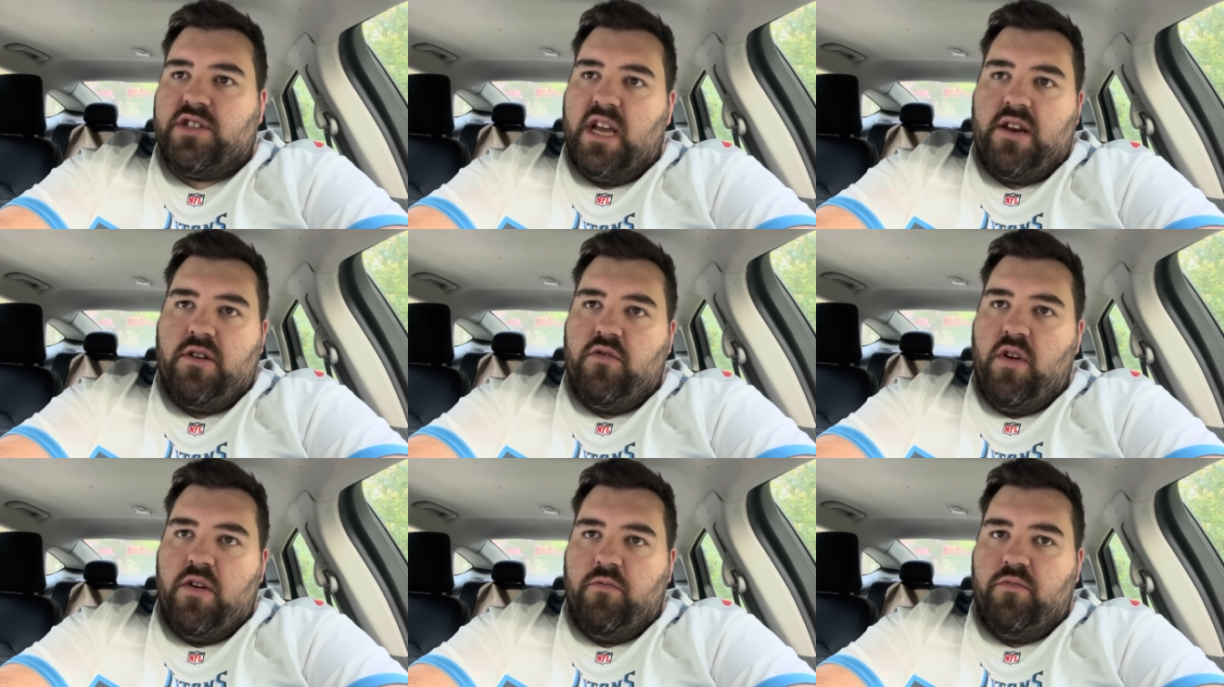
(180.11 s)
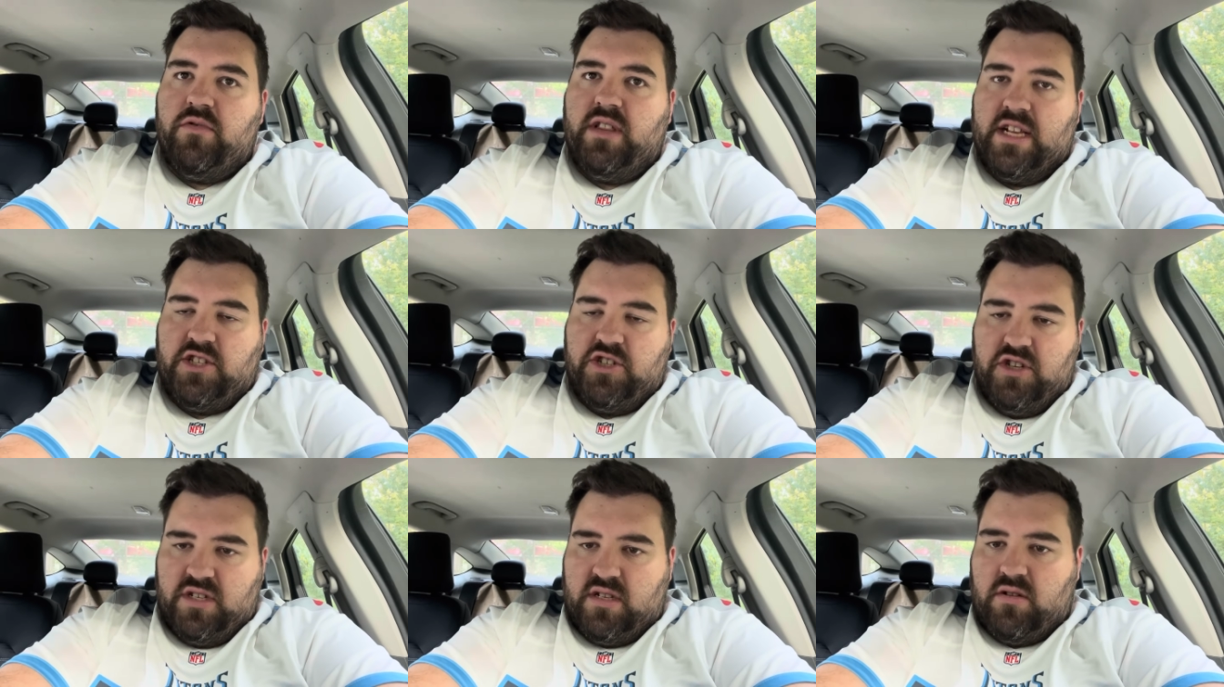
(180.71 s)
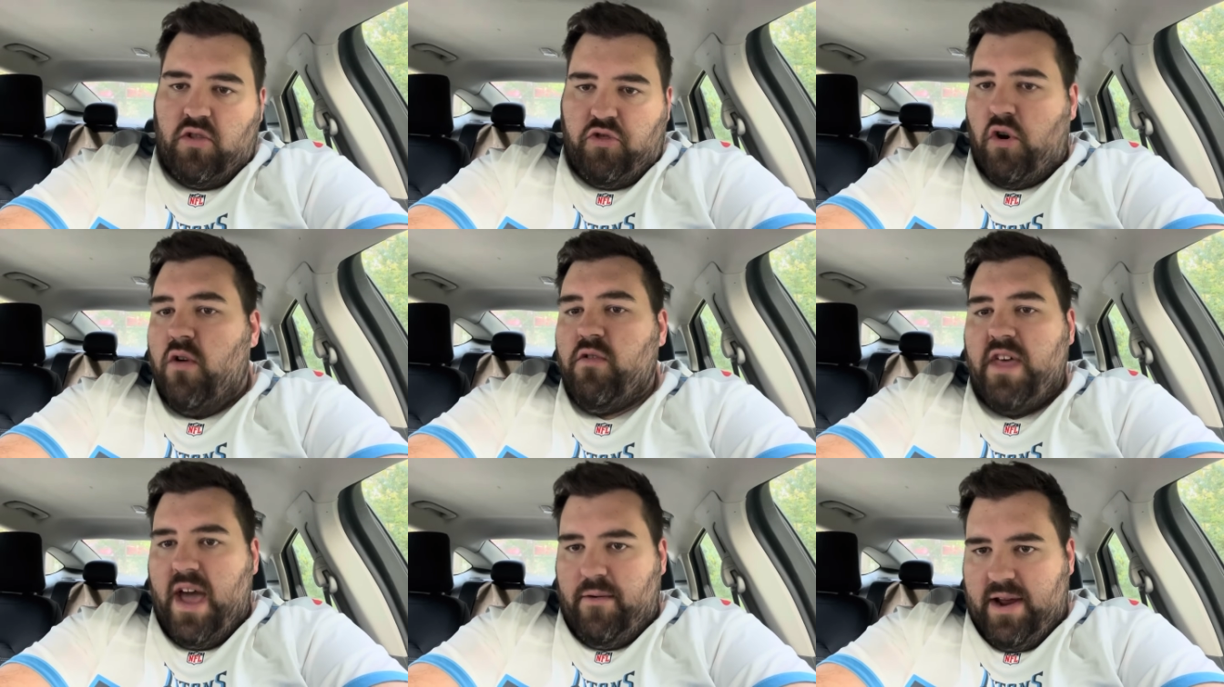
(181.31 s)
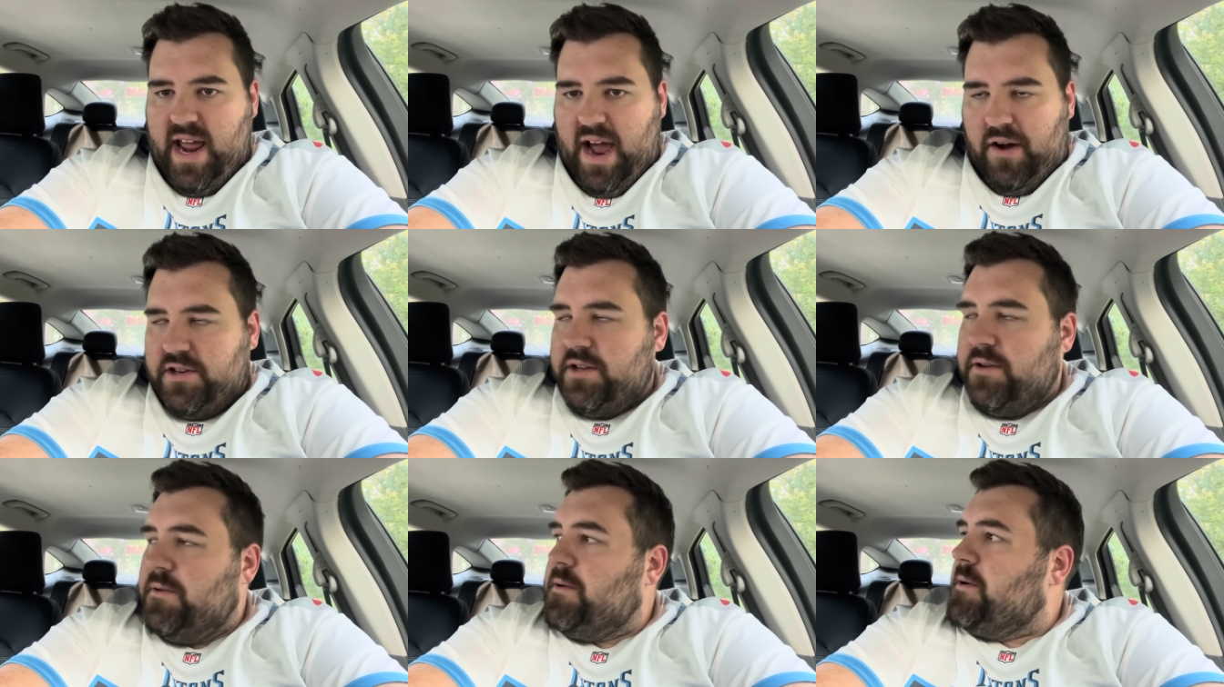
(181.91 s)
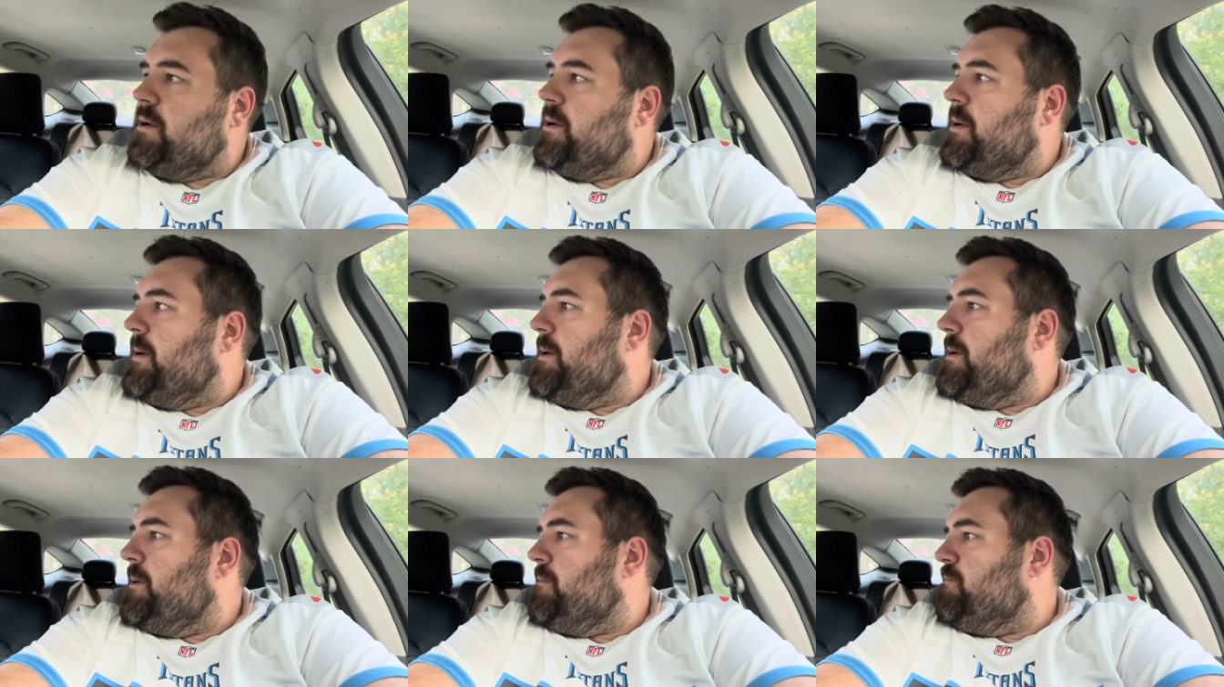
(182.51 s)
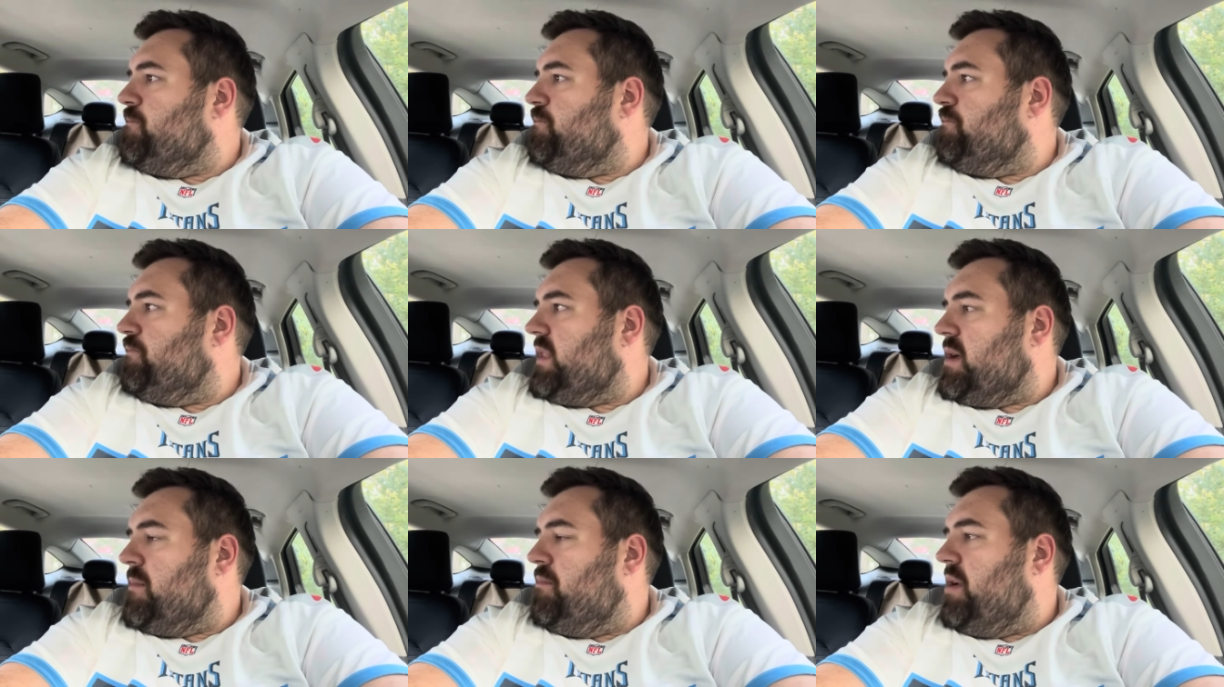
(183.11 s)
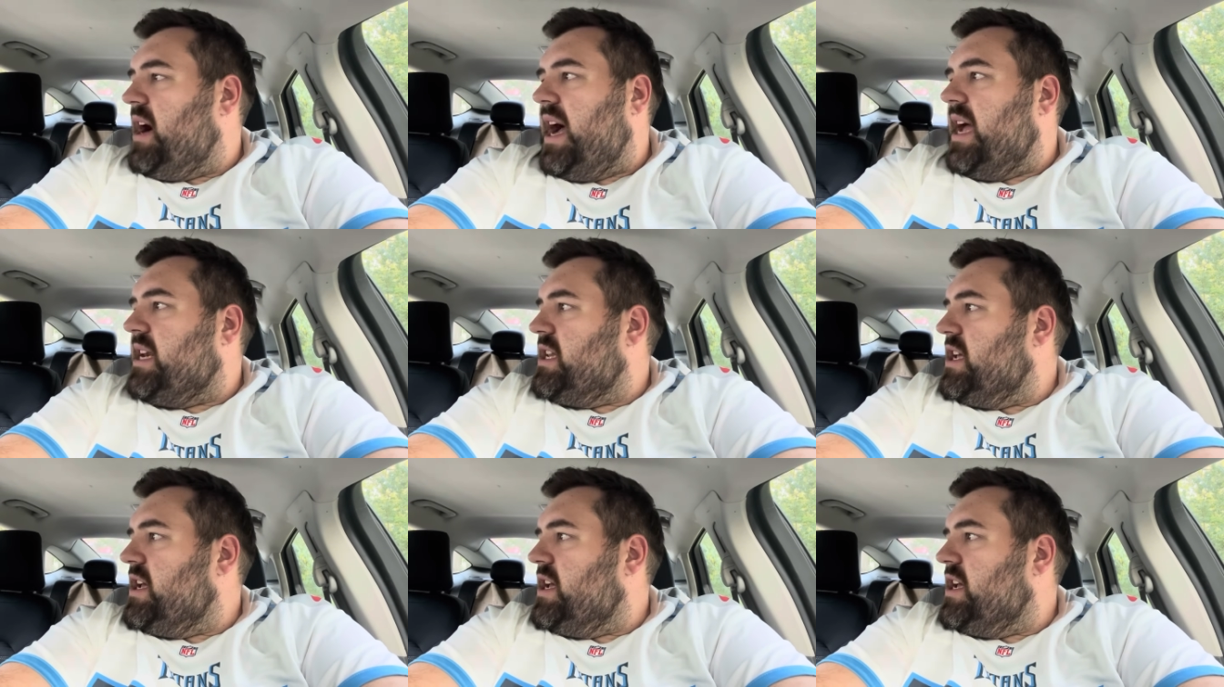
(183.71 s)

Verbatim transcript: And, and let's just throw that one out. But